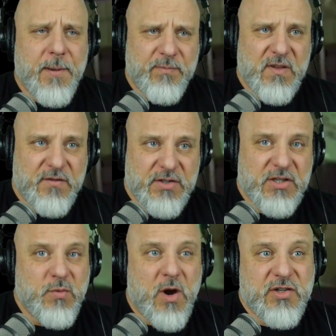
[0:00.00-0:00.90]

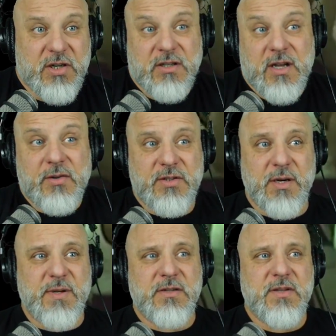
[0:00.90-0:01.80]
versus Wang Shenglong, who's going
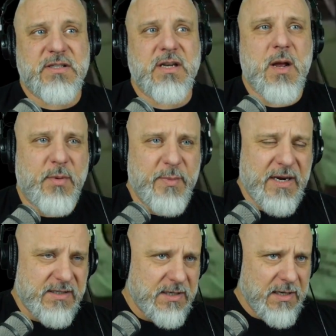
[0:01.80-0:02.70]
to be doing this in a couple of
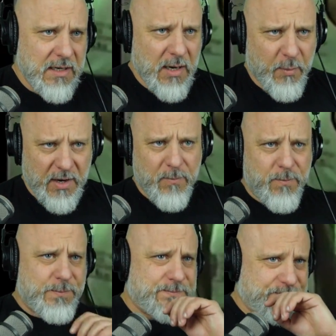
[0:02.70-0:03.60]
minutes. But
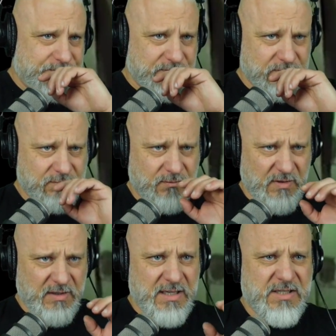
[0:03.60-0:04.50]

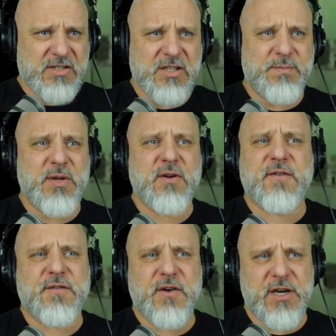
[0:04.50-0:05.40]
this is just
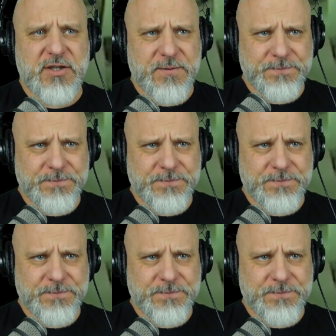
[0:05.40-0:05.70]
beautiful footage.